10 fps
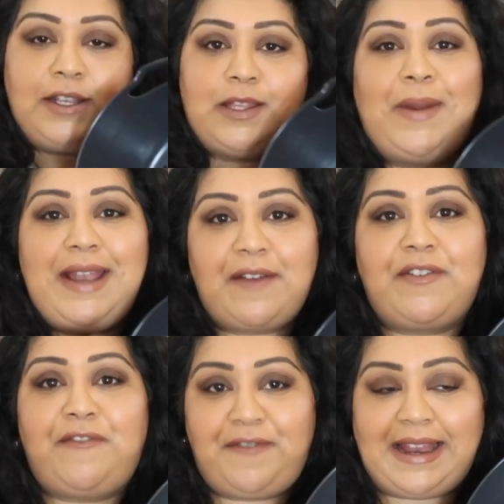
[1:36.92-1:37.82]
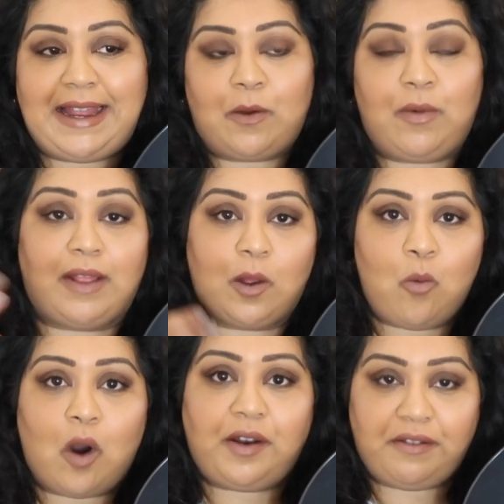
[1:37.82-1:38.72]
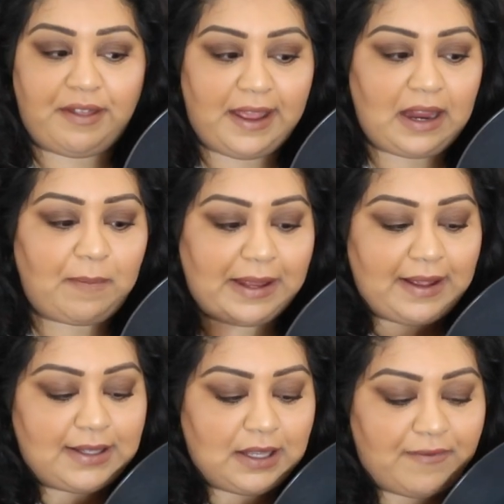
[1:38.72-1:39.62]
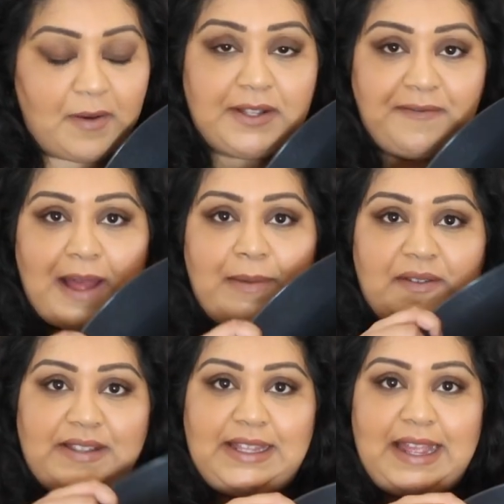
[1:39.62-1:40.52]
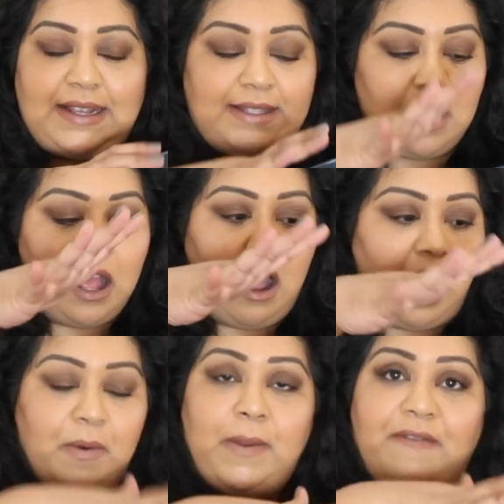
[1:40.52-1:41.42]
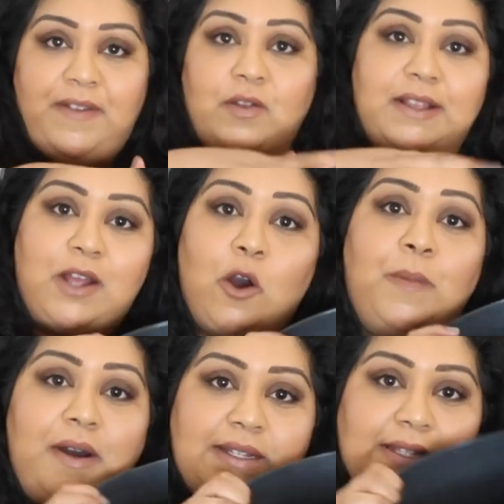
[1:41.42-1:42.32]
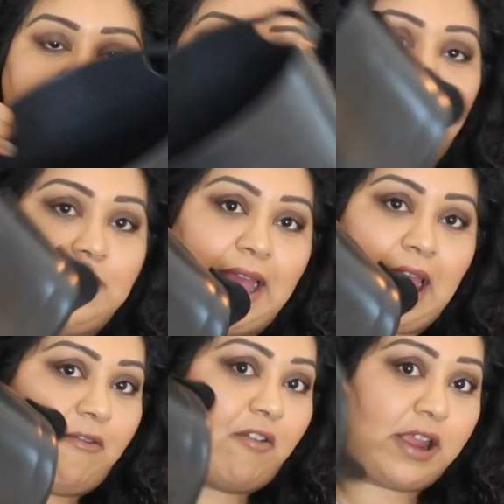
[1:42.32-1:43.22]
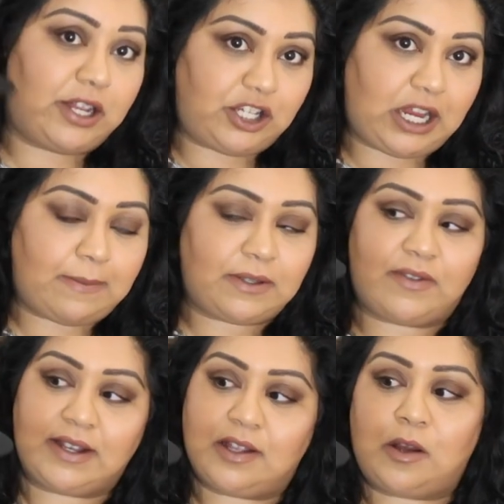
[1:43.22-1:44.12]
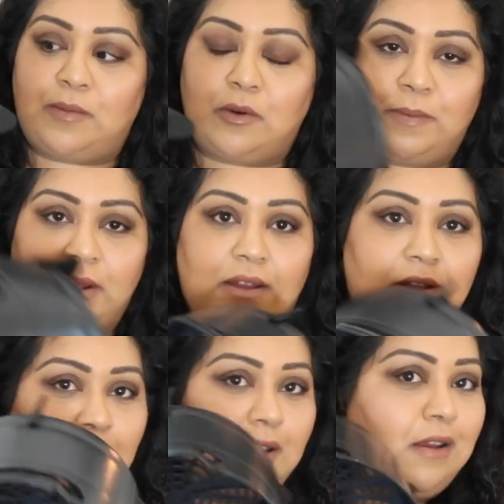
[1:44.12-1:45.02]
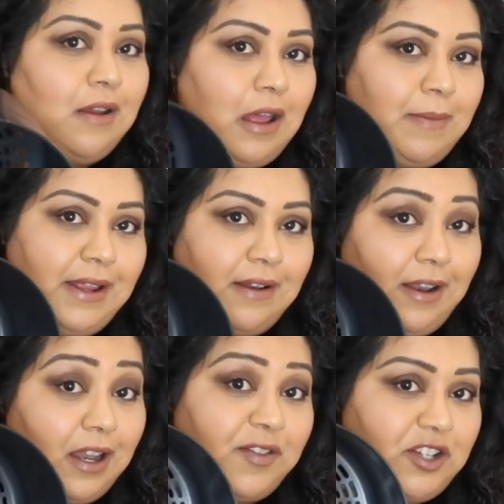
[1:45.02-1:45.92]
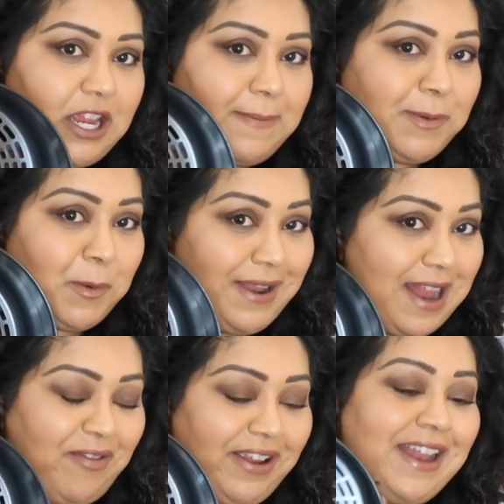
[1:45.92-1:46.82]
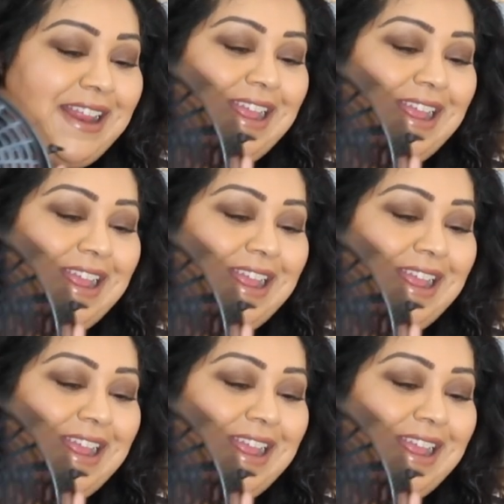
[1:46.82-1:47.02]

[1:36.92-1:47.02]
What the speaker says: So we never fill it with like one thing, because if I was a family of six, I'd probably fill this whole basket if I was air frying chips, for example. But I mean, I love chips, but we're never gonna